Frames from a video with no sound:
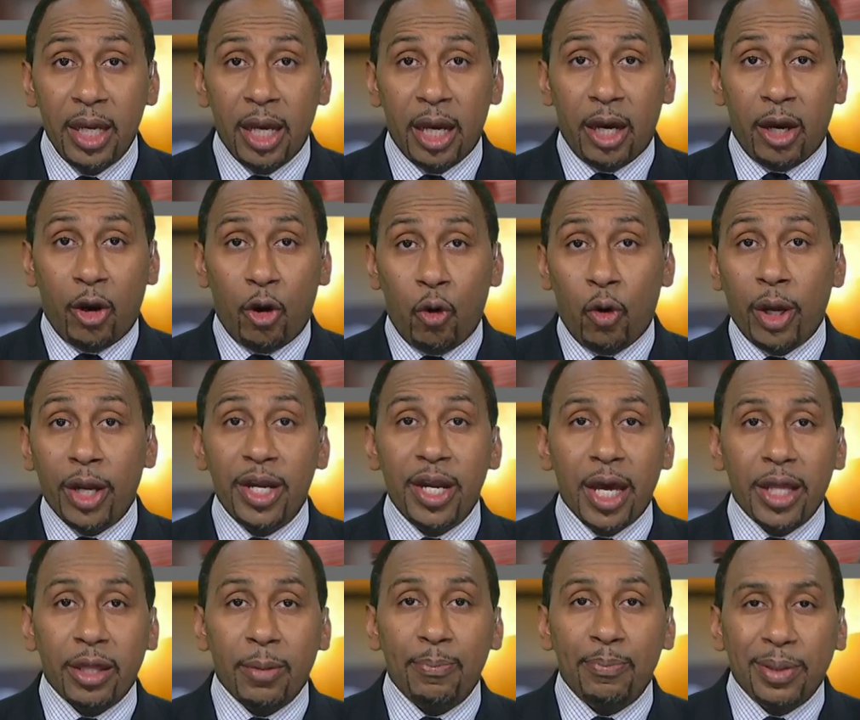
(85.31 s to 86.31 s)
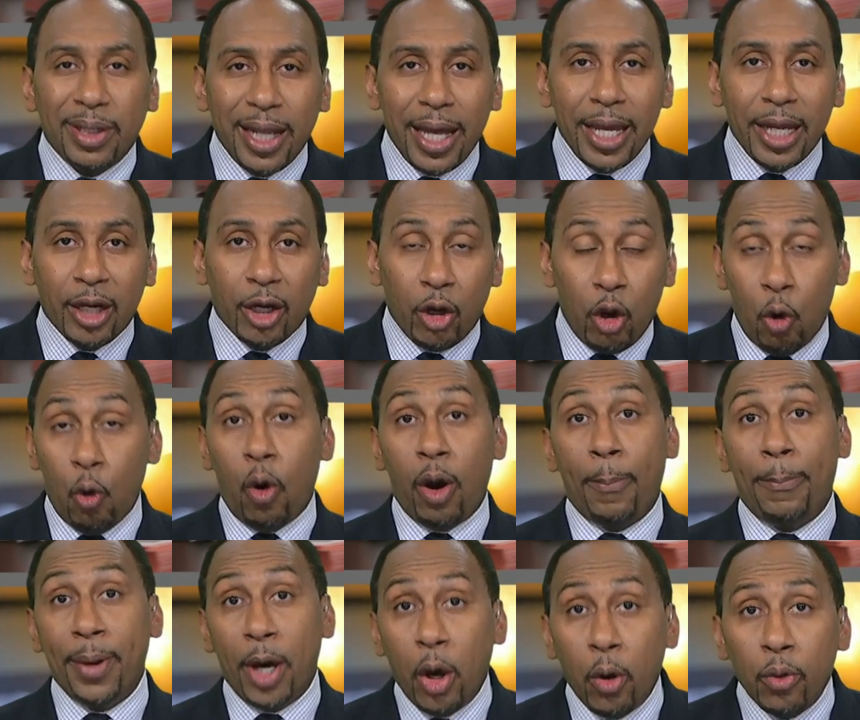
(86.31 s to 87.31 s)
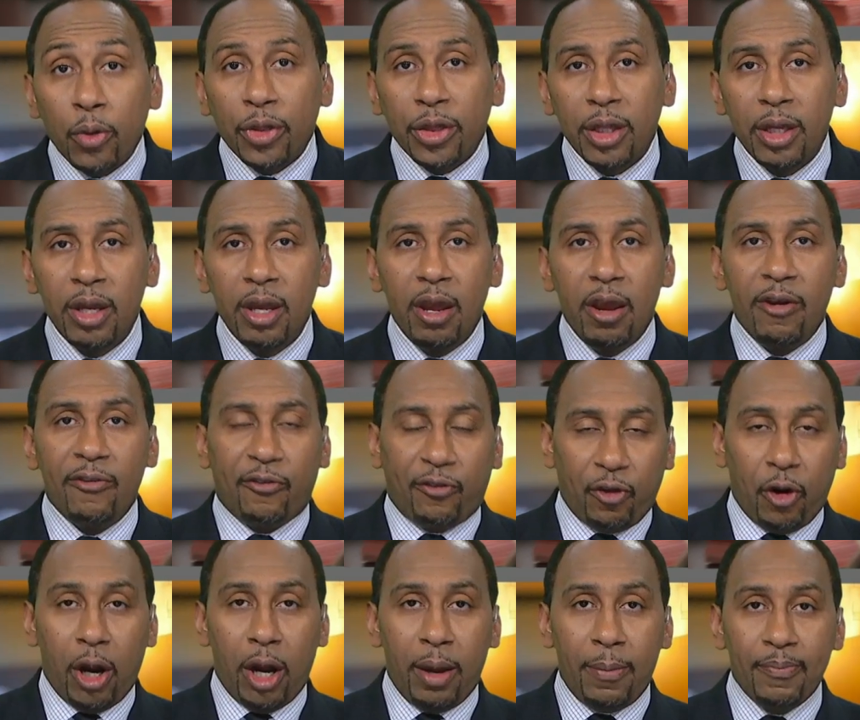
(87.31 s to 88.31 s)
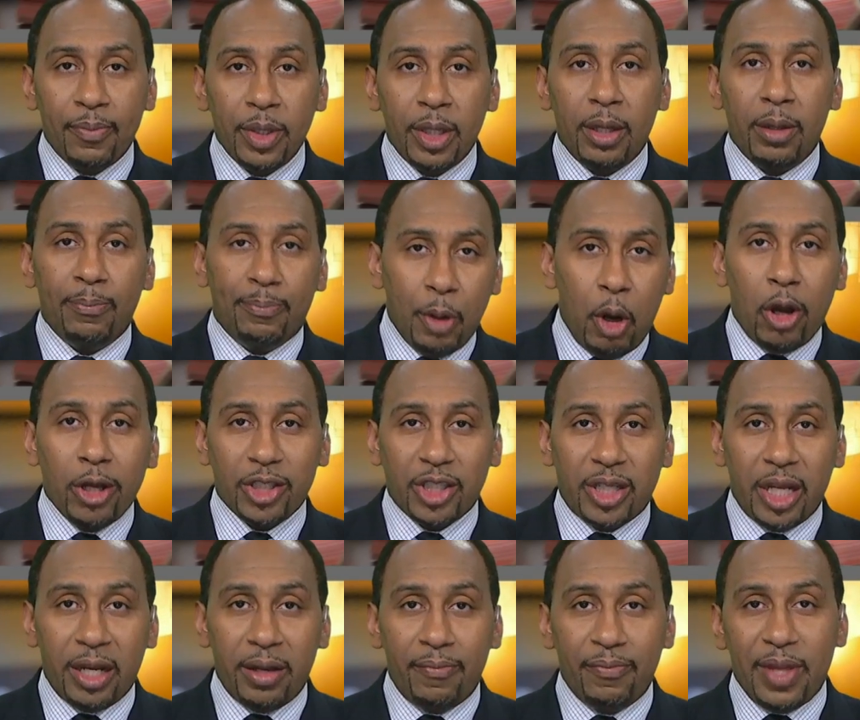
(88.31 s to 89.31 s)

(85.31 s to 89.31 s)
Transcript: or another player or both from Boston.